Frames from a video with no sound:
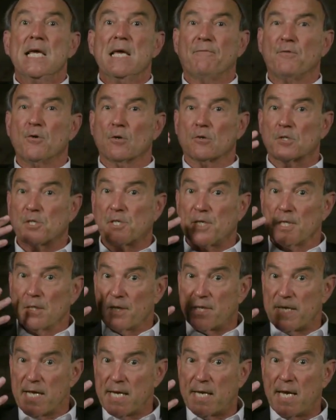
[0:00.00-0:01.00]
if you're
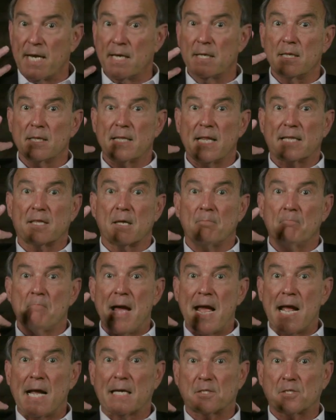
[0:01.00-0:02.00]
still thinking that the
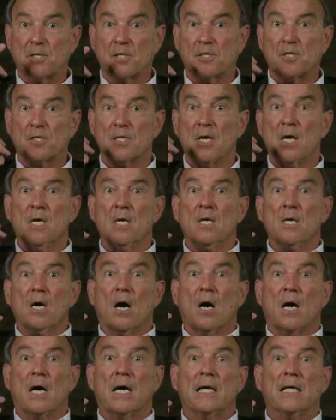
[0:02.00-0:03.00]
masks
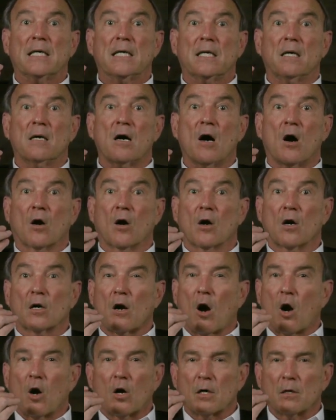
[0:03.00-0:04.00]
uh,
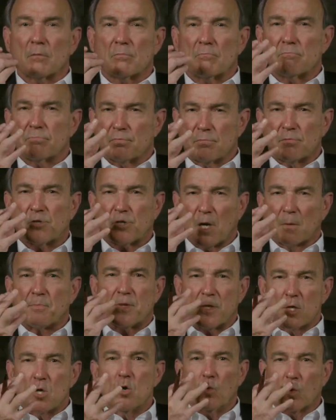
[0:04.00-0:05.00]
are are
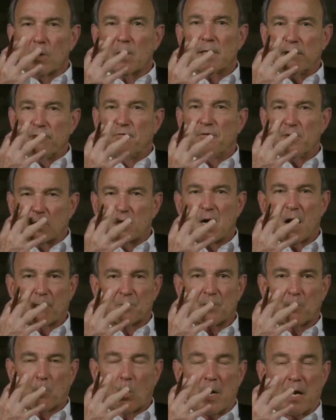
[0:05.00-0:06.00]
something you really feel
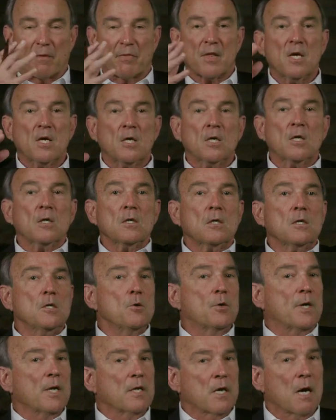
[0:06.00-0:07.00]
comfortable with.
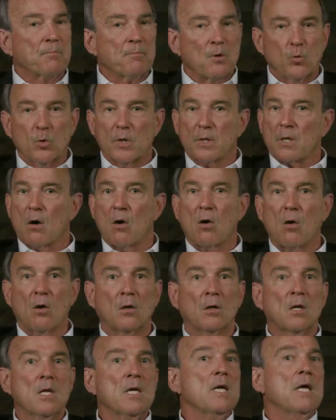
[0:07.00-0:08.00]
You can come to Wood
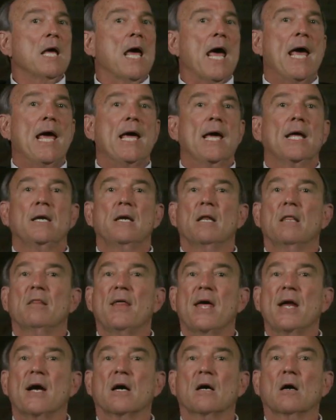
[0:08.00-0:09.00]
Hall and
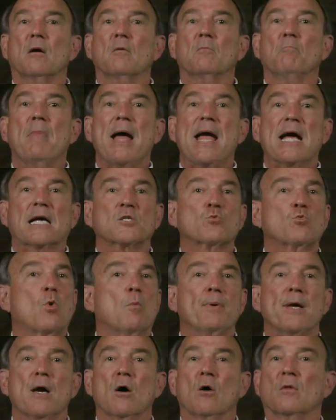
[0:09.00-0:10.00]
their mask
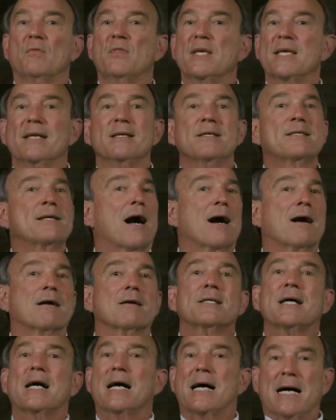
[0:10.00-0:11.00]
will be on the
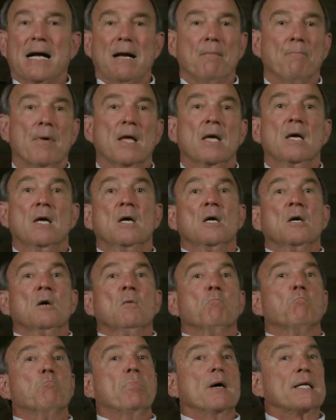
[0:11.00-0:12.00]
entire time,
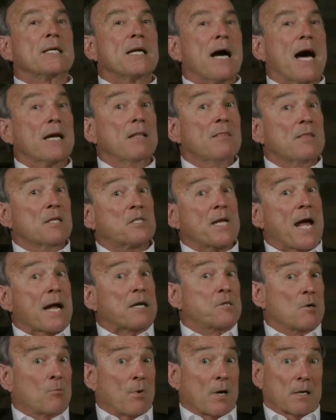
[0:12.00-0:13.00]
but not in the
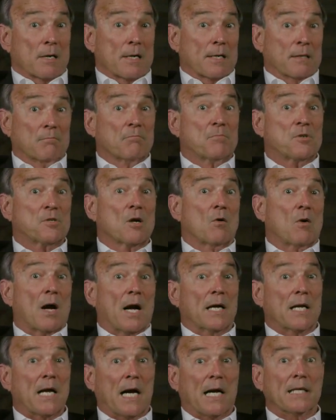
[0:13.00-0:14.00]
sanctuary. So
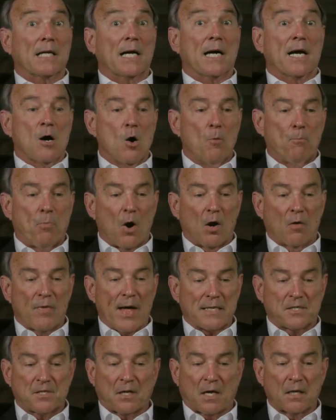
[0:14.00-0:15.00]
I, I, I hope all
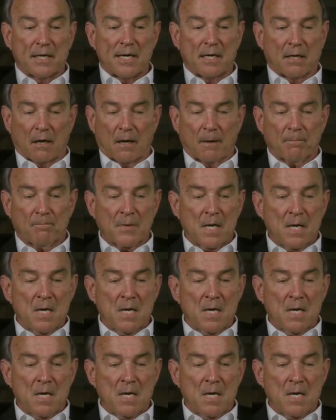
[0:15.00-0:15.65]
that's clear.